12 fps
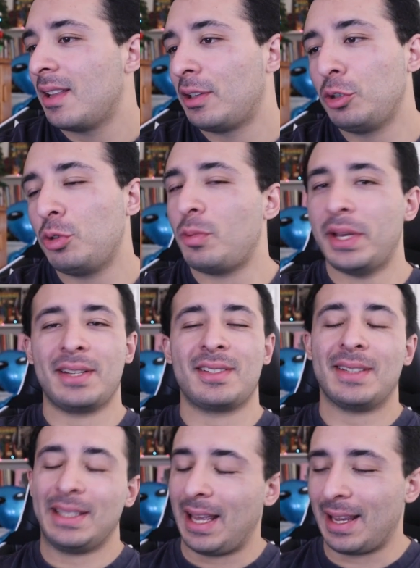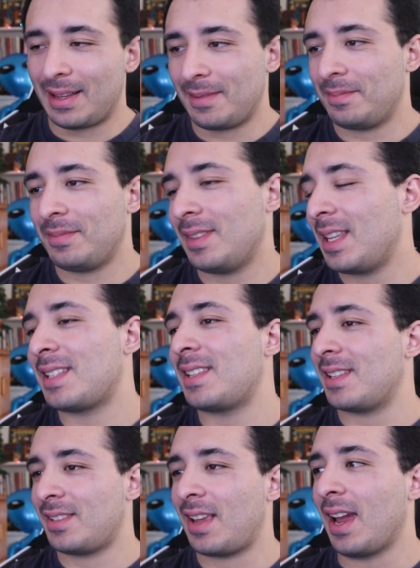Ludwig's like this
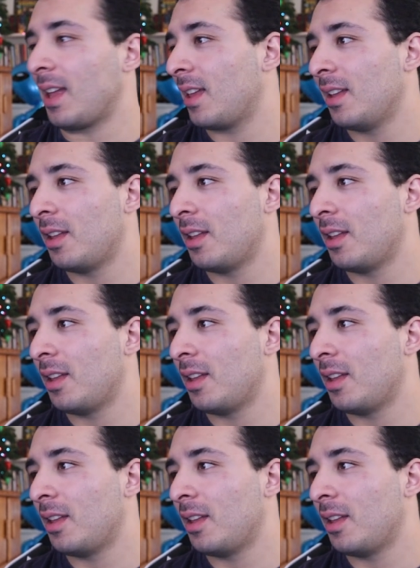is like